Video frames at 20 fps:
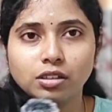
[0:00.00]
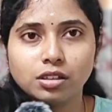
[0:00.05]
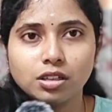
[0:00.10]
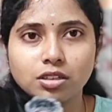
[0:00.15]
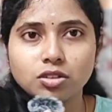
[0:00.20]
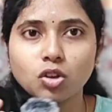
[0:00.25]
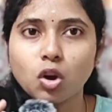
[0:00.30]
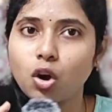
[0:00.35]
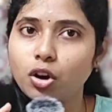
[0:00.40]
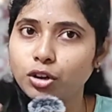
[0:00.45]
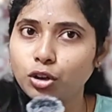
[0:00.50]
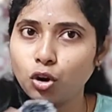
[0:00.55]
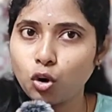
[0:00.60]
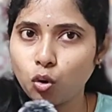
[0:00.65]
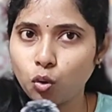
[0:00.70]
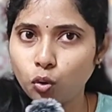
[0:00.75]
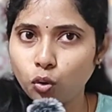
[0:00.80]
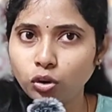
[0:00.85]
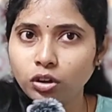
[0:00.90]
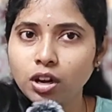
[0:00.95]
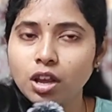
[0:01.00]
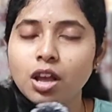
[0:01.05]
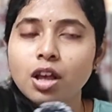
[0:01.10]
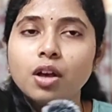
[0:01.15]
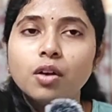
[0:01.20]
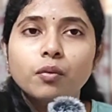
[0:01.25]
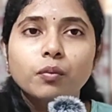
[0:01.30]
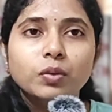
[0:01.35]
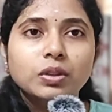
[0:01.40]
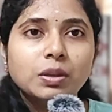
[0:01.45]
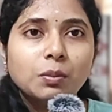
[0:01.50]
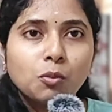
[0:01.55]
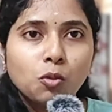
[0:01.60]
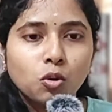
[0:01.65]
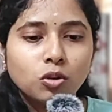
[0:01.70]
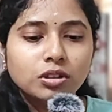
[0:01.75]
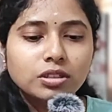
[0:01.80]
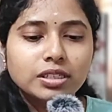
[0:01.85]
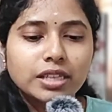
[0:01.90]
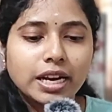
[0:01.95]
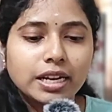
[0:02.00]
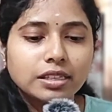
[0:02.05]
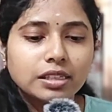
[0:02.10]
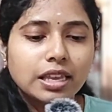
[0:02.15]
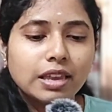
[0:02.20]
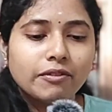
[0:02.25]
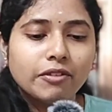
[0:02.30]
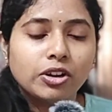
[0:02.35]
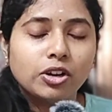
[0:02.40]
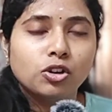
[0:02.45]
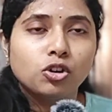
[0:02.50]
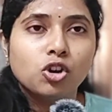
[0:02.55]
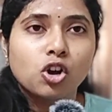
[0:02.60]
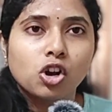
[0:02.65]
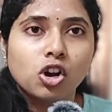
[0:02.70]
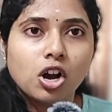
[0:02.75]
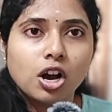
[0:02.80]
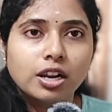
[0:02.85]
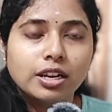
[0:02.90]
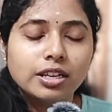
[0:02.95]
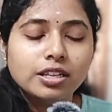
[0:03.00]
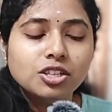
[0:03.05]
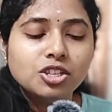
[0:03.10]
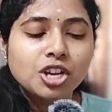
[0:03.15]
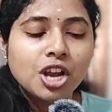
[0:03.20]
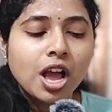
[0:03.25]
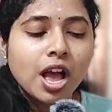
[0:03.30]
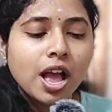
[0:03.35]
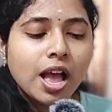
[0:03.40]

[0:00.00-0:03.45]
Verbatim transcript: this on your own with the molds that is given in your college.